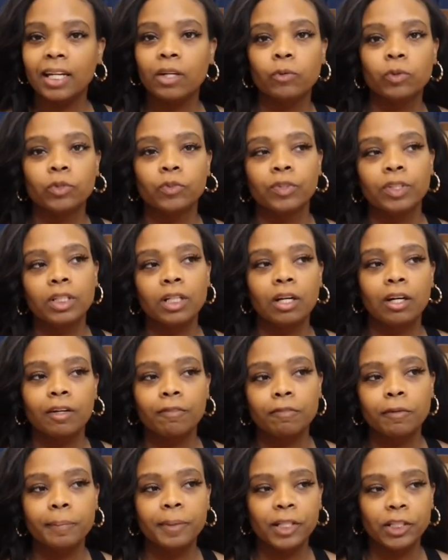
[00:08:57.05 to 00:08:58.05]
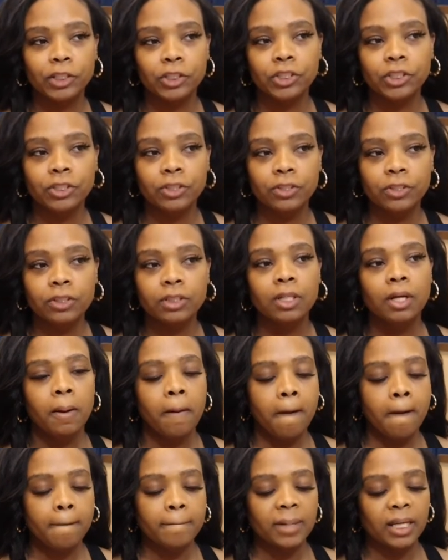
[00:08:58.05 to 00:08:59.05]
It was really hard for me to choose
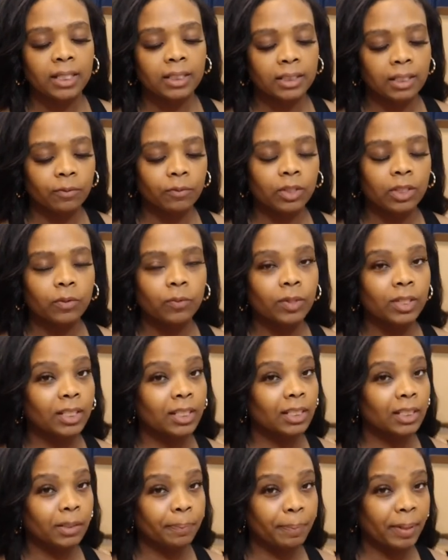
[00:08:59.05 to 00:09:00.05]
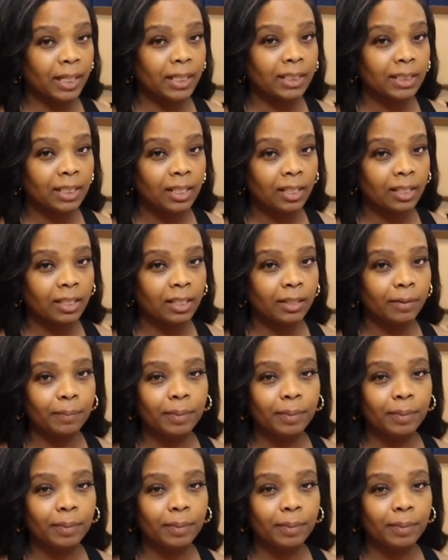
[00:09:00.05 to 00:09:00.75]
because I really wanted the spice color,